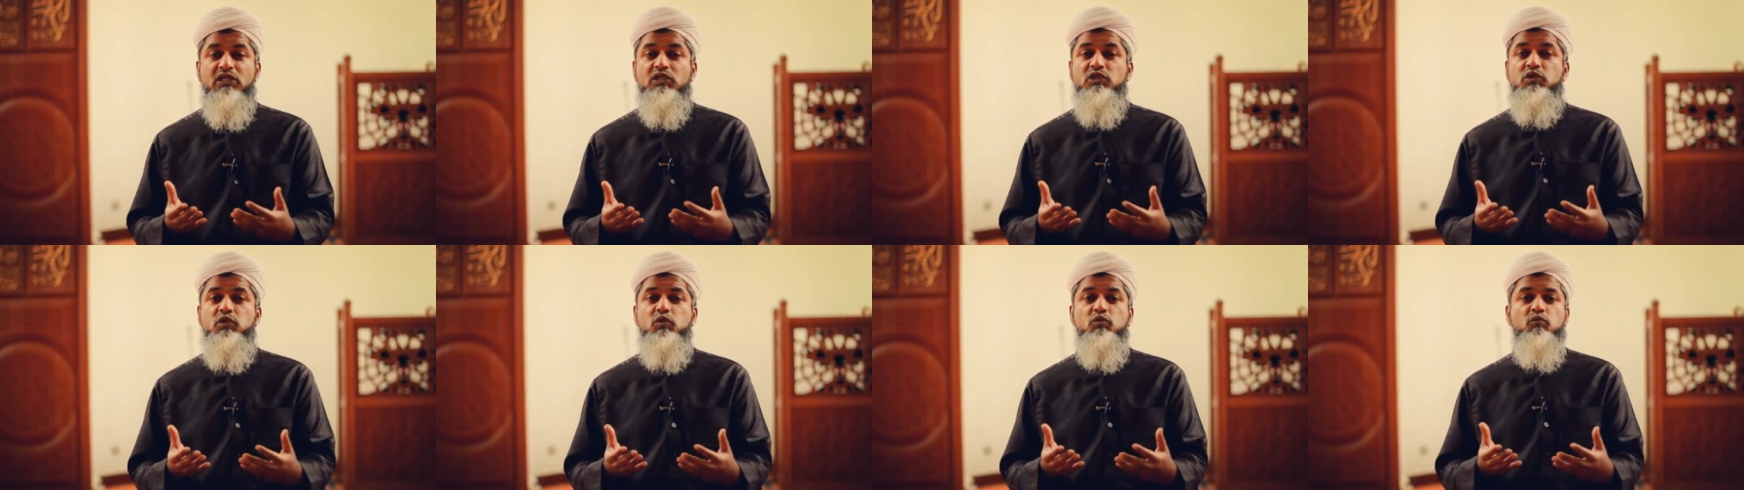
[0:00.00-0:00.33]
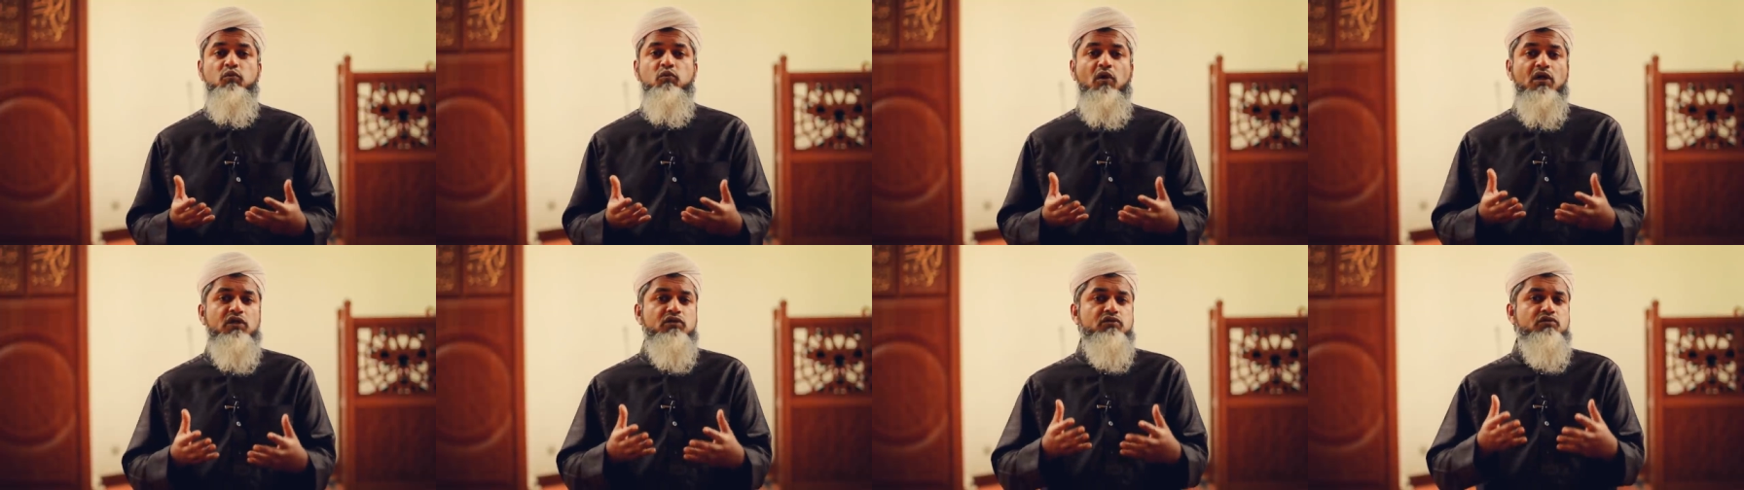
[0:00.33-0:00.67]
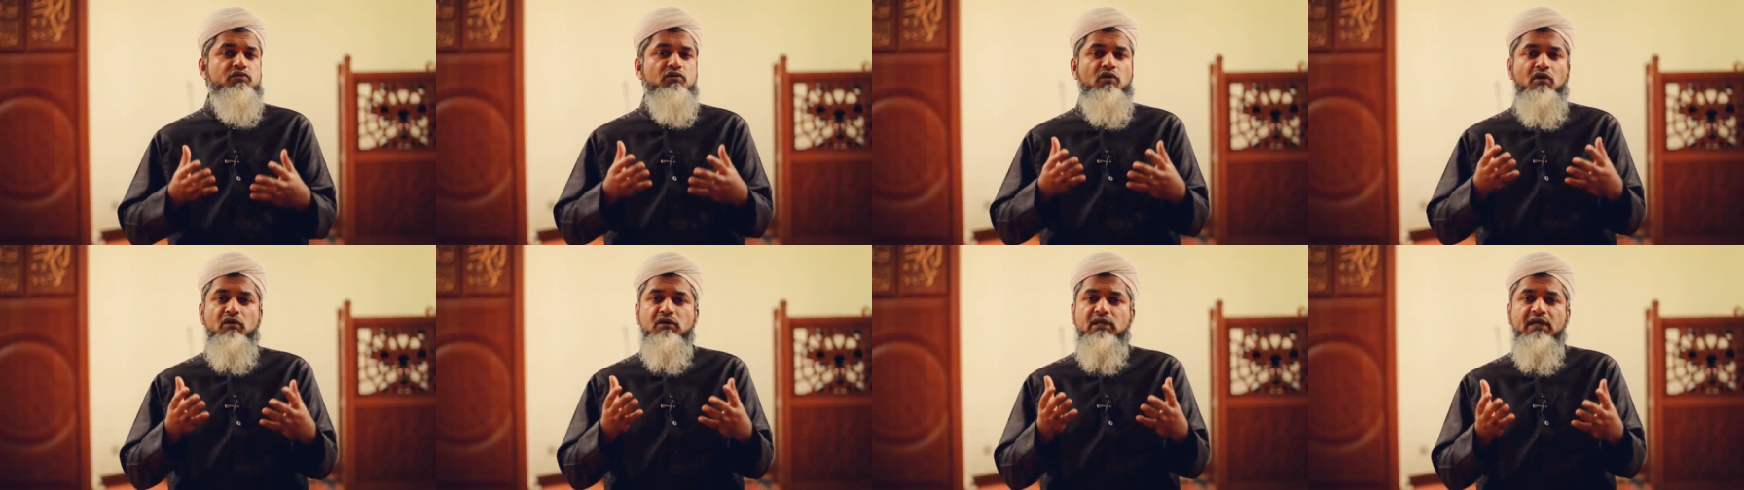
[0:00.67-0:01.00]
You want
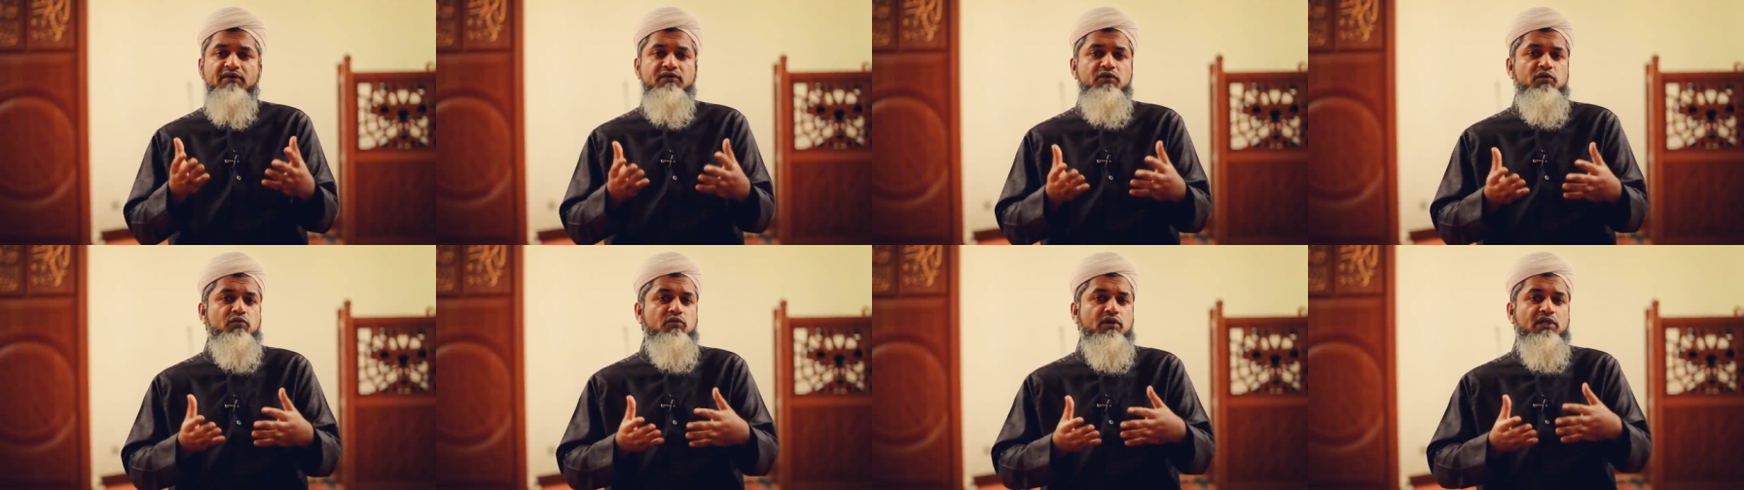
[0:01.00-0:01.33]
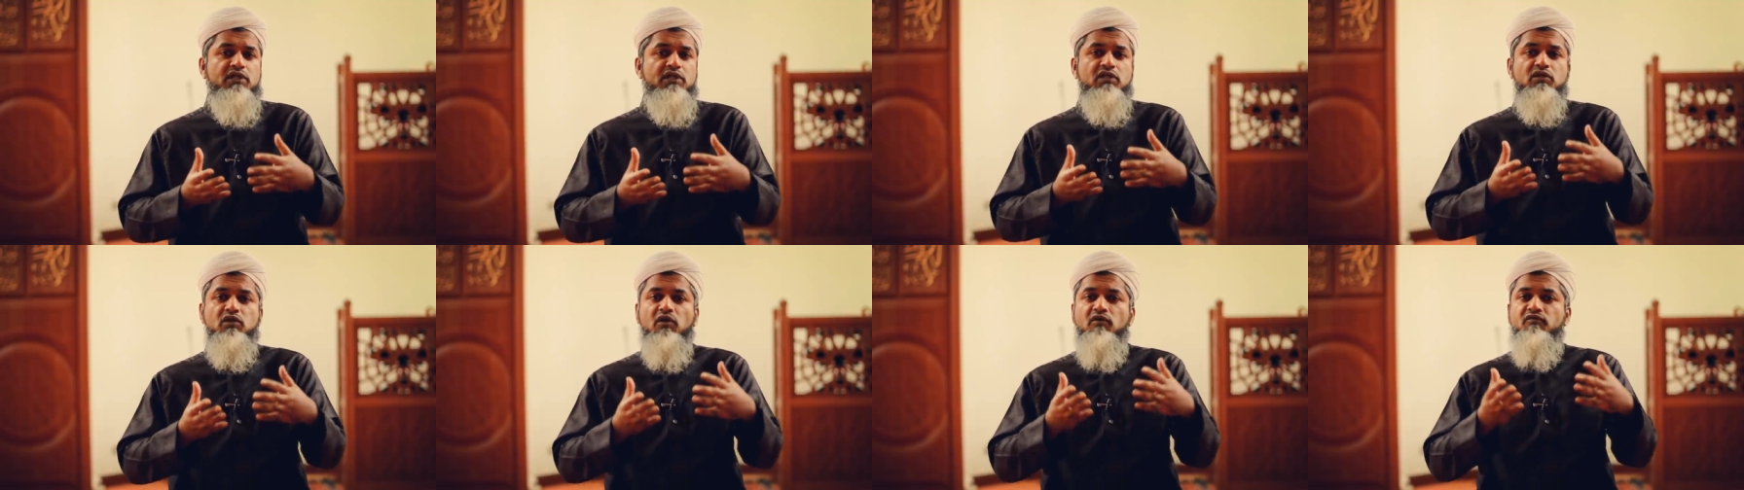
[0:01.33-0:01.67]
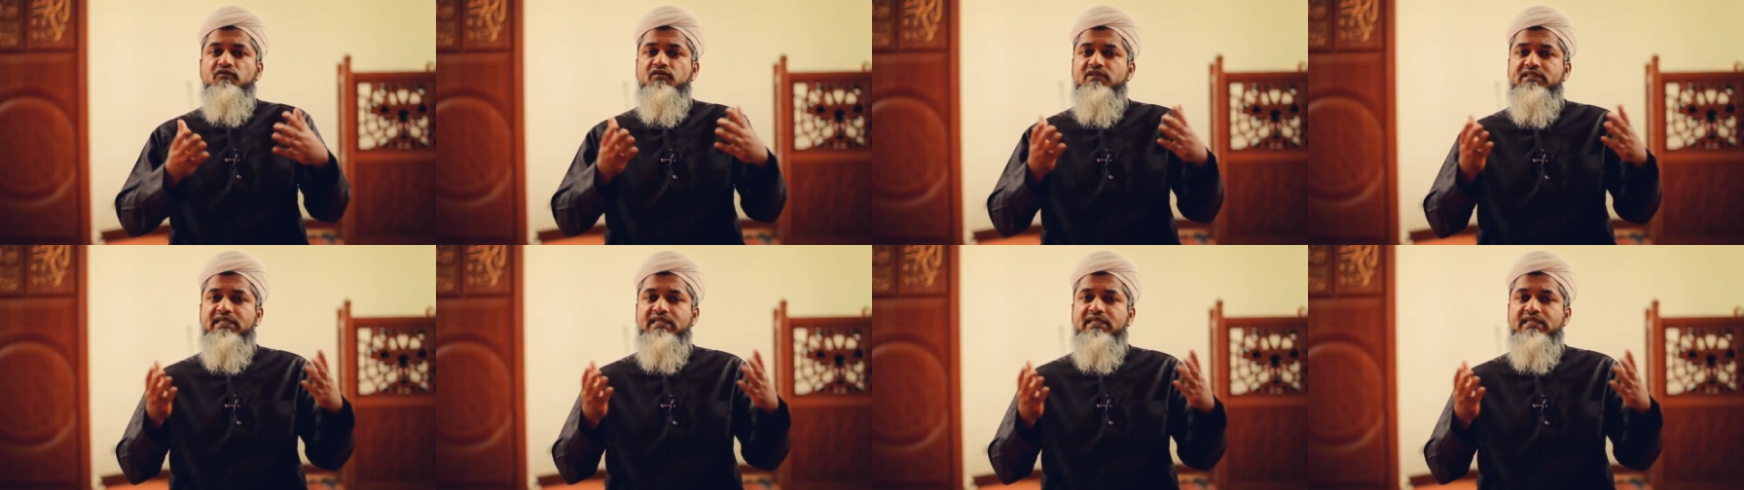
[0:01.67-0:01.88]
to, okay, you want to go for